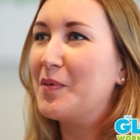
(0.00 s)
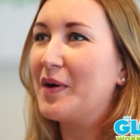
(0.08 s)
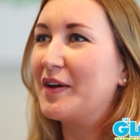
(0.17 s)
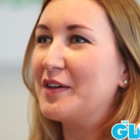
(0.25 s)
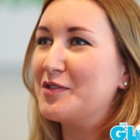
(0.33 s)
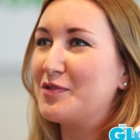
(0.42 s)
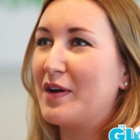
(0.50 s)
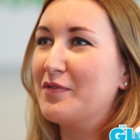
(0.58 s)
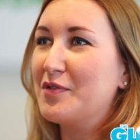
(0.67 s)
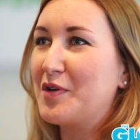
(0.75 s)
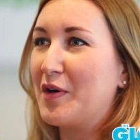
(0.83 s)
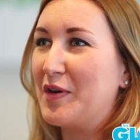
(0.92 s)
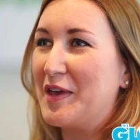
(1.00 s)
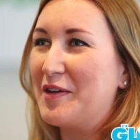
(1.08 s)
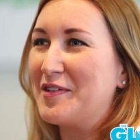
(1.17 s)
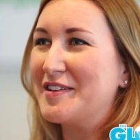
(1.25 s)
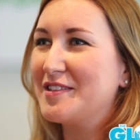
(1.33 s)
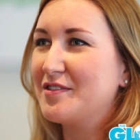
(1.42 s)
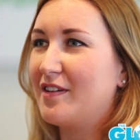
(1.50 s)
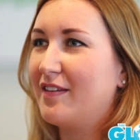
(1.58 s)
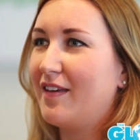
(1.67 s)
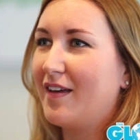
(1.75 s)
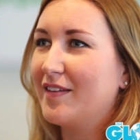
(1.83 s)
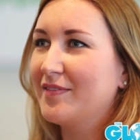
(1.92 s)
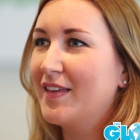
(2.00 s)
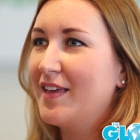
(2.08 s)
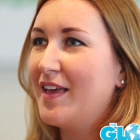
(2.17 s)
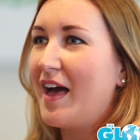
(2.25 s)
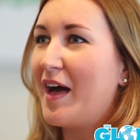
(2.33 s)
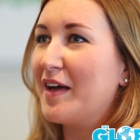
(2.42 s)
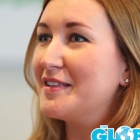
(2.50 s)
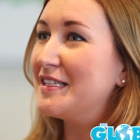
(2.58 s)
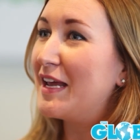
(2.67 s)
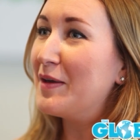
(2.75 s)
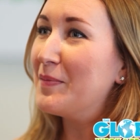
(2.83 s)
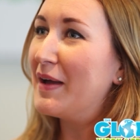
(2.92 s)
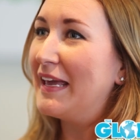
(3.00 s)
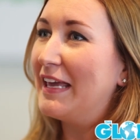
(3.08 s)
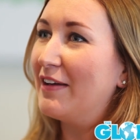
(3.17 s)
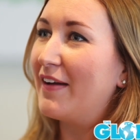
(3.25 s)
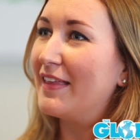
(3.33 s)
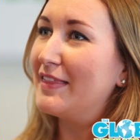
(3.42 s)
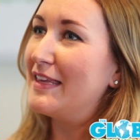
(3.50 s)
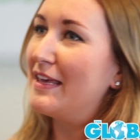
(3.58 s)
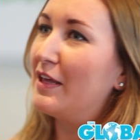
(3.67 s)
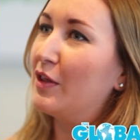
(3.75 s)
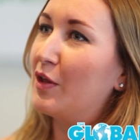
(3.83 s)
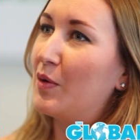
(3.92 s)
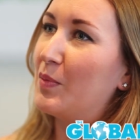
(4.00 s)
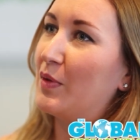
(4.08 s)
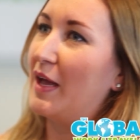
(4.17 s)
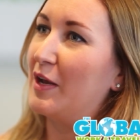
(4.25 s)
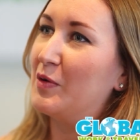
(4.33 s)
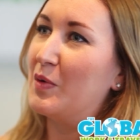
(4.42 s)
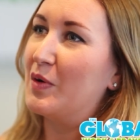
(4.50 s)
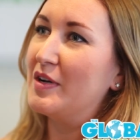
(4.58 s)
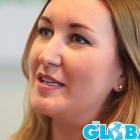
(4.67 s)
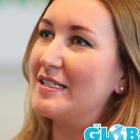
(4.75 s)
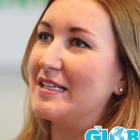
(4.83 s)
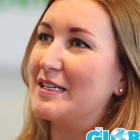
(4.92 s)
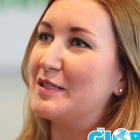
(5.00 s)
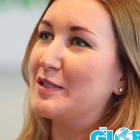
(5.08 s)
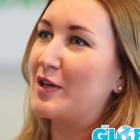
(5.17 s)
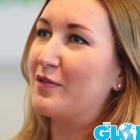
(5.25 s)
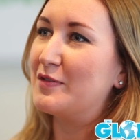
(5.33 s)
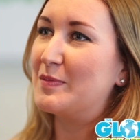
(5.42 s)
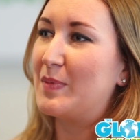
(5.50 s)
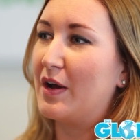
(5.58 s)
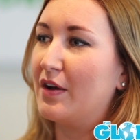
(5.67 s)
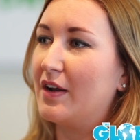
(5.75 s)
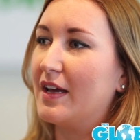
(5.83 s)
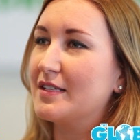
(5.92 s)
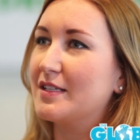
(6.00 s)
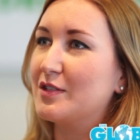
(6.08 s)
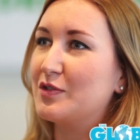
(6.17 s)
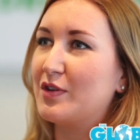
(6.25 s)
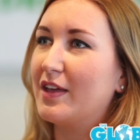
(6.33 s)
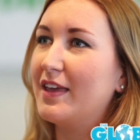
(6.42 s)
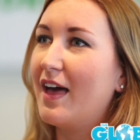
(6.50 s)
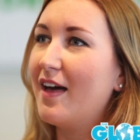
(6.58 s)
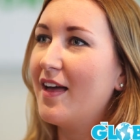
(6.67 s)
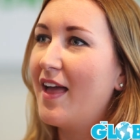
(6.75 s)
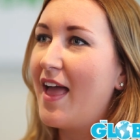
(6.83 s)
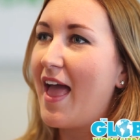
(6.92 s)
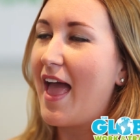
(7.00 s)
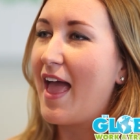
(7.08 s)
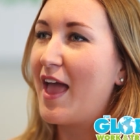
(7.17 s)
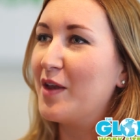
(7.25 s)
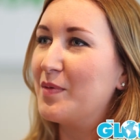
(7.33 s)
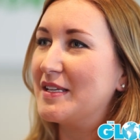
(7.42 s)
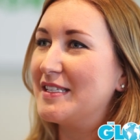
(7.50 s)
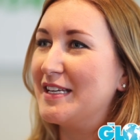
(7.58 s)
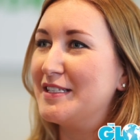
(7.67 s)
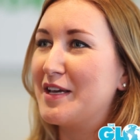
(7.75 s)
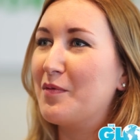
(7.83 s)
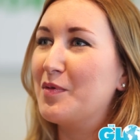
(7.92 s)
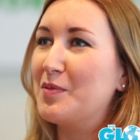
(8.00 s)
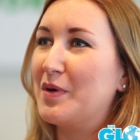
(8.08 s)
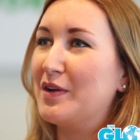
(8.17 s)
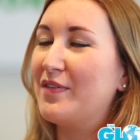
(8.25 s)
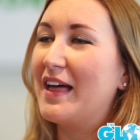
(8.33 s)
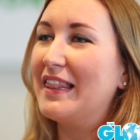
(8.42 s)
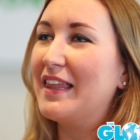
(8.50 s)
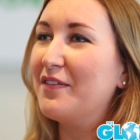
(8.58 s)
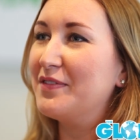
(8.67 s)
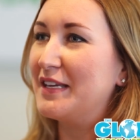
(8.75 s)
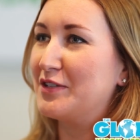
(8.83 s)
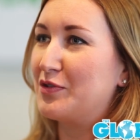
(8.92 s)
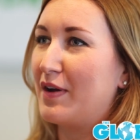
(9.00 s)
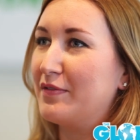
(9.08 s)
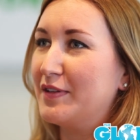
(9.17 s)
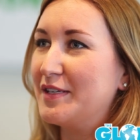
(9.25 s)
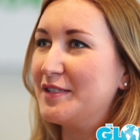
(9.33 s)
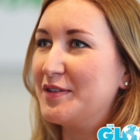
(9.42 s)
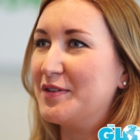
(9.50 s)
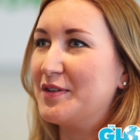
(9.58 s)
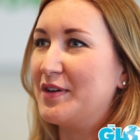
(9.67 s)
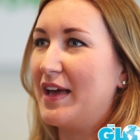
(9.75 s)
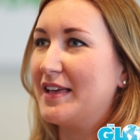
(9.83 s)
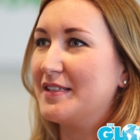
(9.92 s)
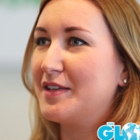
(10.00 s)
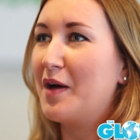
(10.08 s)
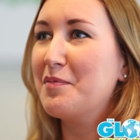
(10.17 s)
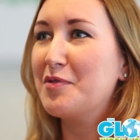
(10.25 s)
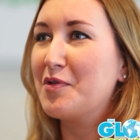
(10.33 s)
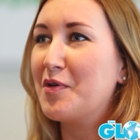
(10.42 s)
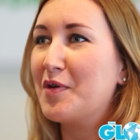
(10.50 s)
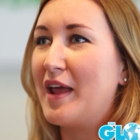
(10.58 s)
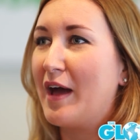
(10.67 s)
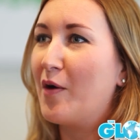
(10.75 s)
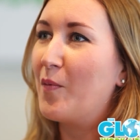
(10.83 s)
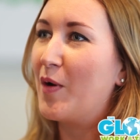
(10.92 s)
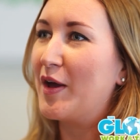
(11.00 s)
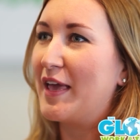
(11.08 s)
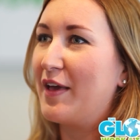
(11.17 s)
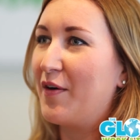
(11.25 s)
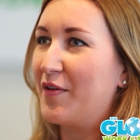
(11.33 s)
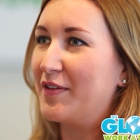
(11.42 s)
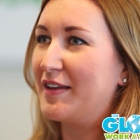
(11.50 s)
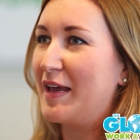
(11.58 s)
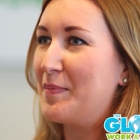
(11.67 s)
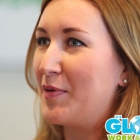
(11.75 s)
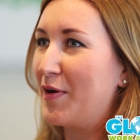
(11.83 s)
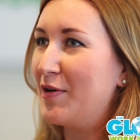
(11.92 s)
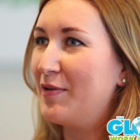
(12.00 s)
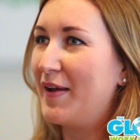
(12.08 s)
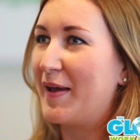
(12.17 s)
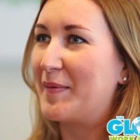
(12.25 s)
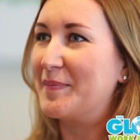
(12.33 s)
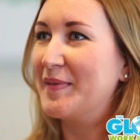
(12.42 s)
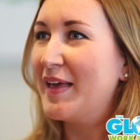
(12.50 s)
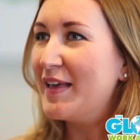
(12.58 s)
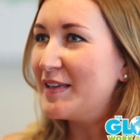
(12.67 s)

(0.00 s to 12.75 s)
Work and Travel Co here in Australia. Uh, today we're here at the global headquarters in Surfers Paradise, Australia, and we're sitting down with one of our lovely travellers who has come through on our working holiday program.